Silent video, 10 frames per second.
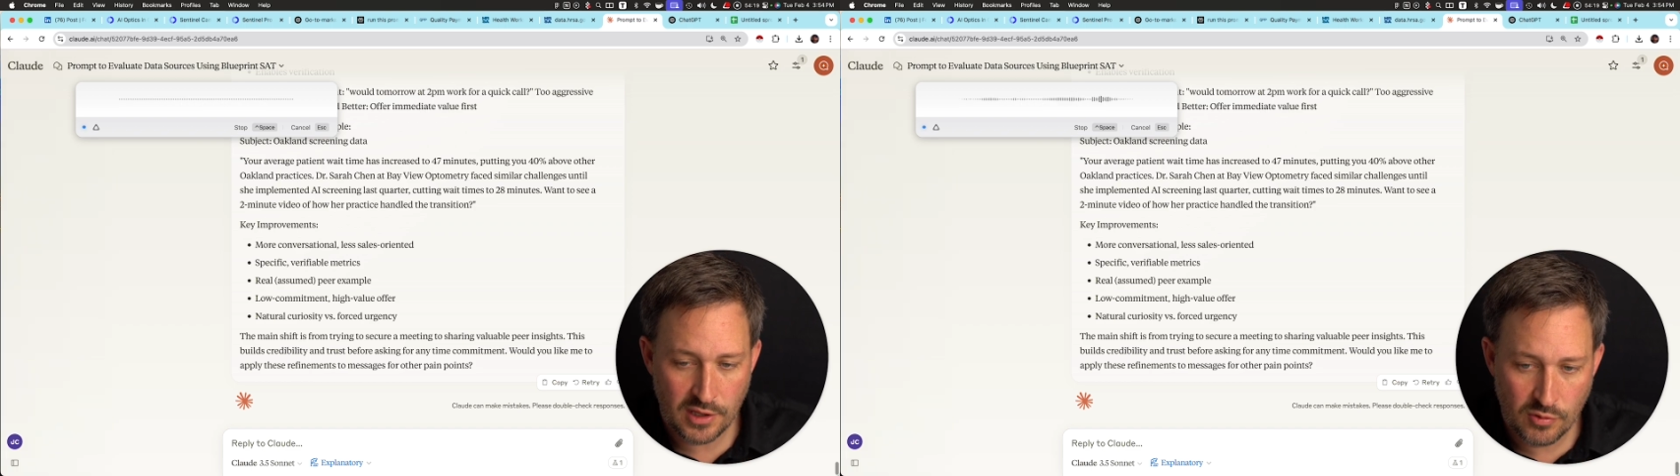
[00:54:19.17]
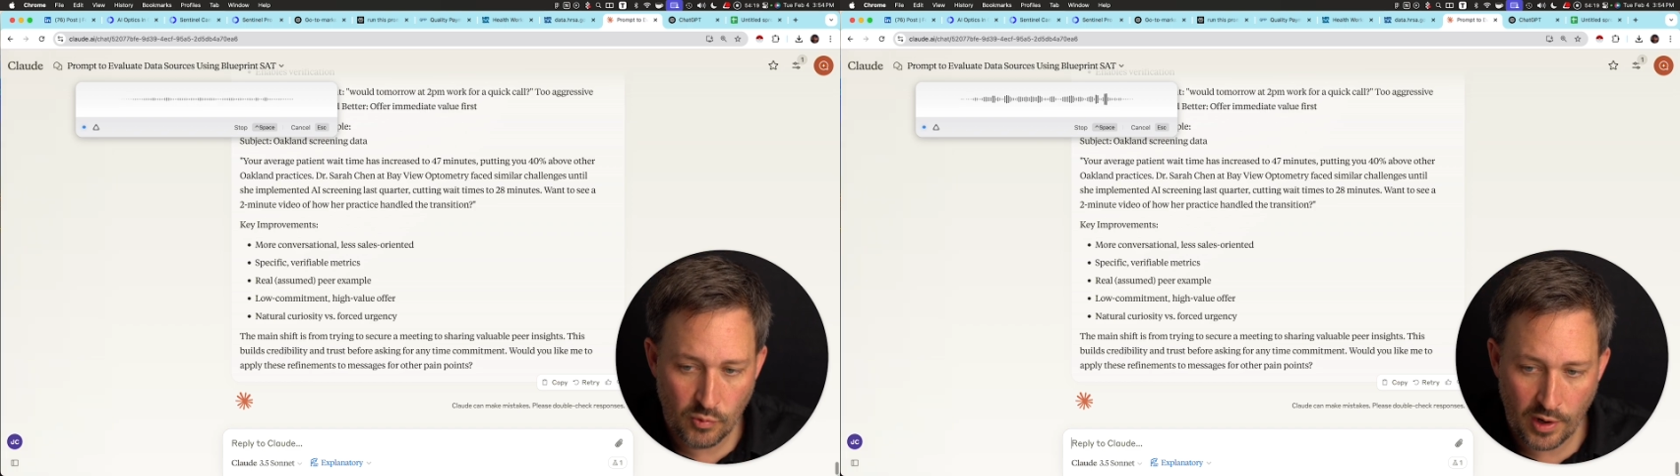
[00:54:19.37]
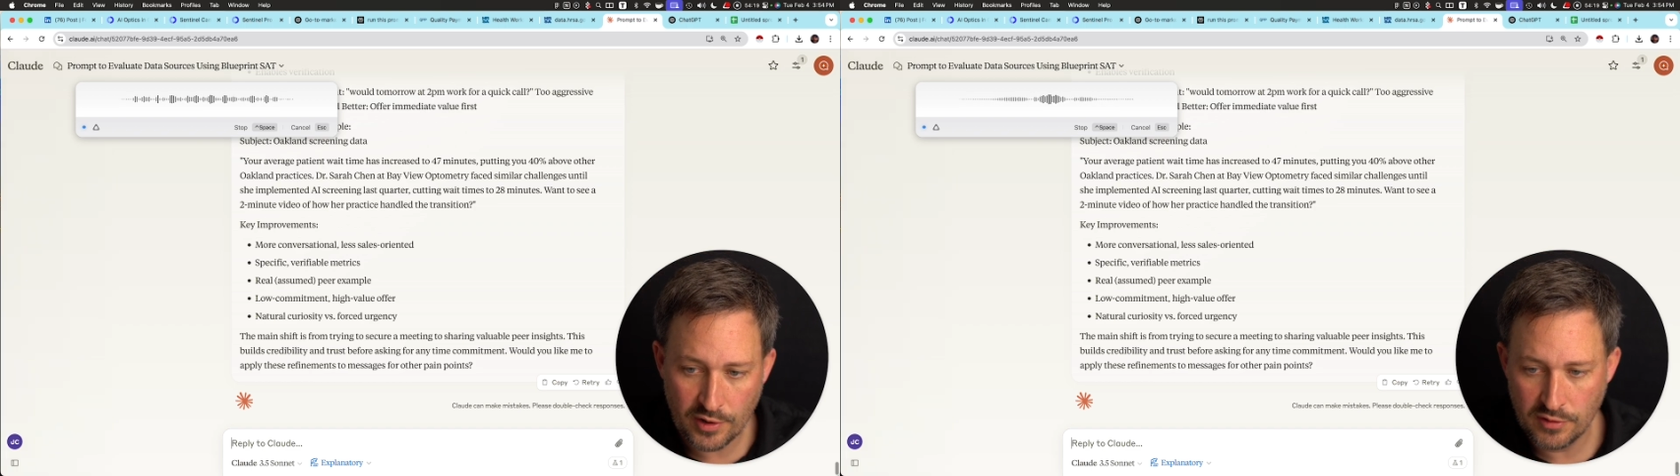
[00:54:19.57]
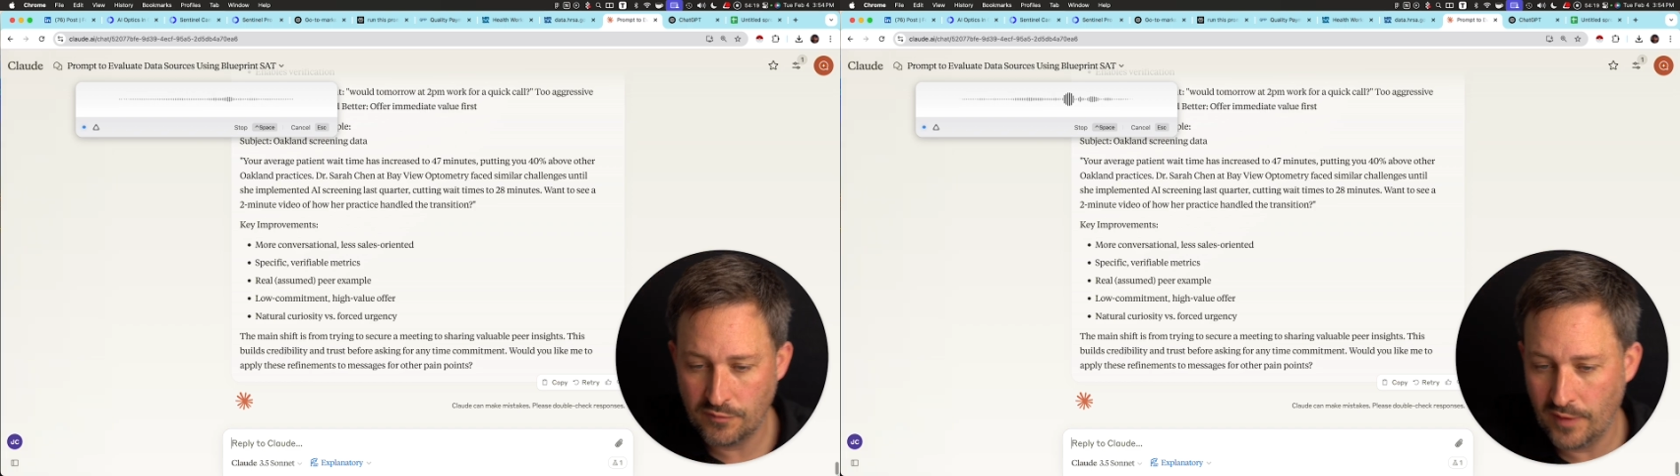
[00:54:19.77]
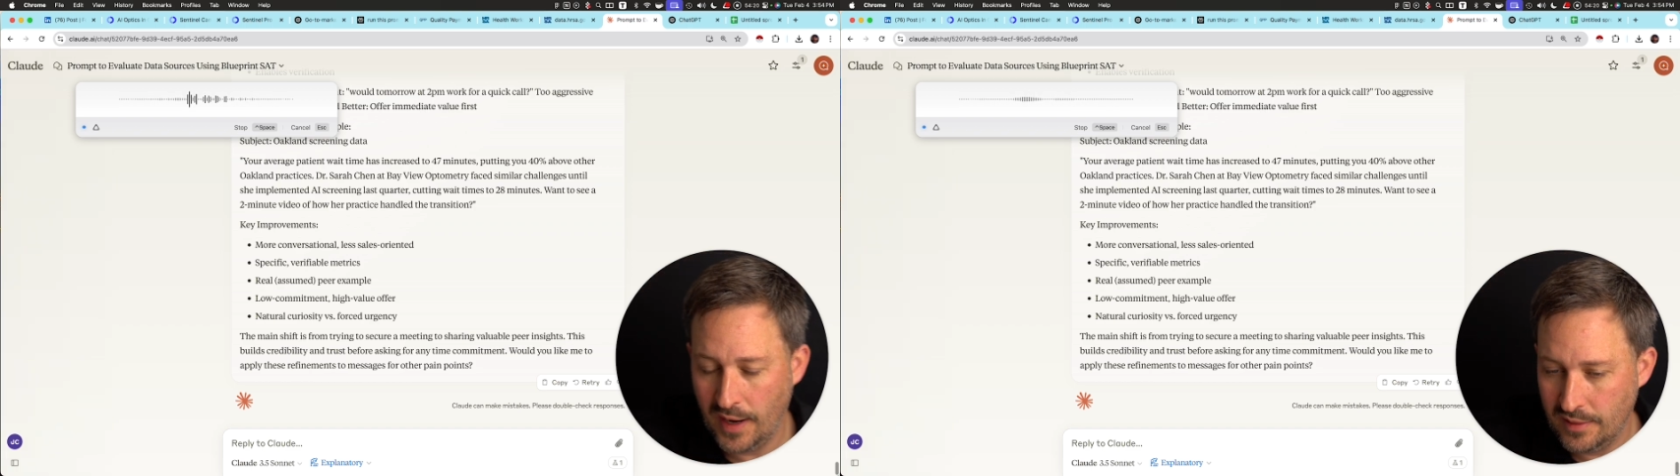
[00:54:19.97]
where you
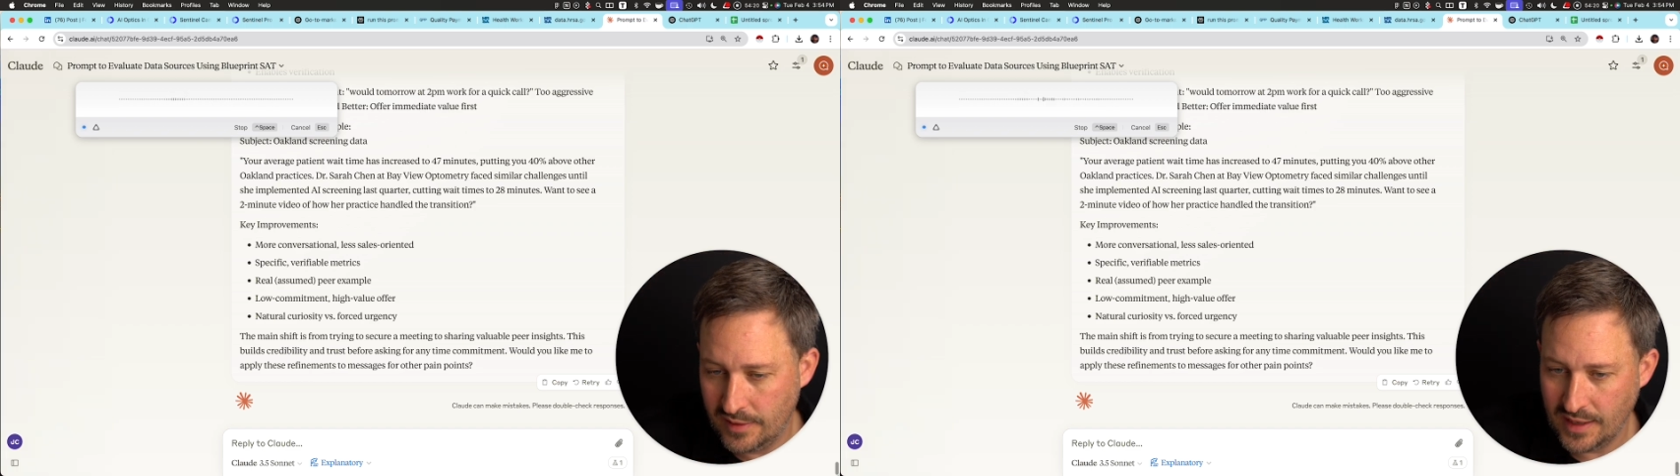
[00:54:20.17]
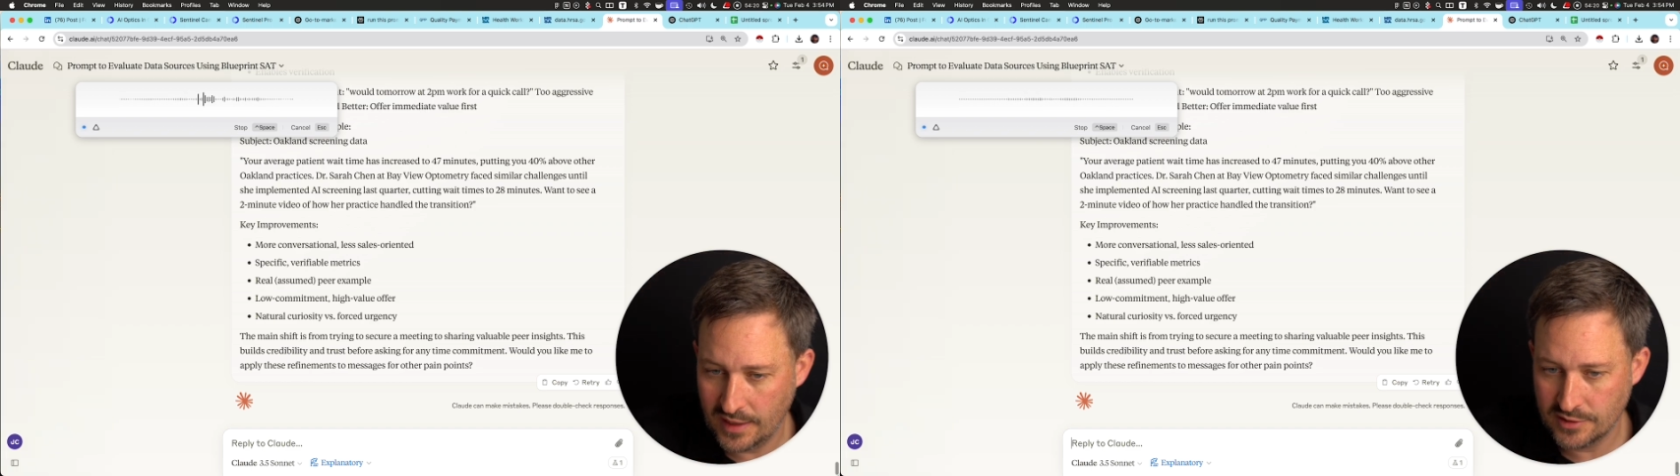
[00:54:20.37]
find the data.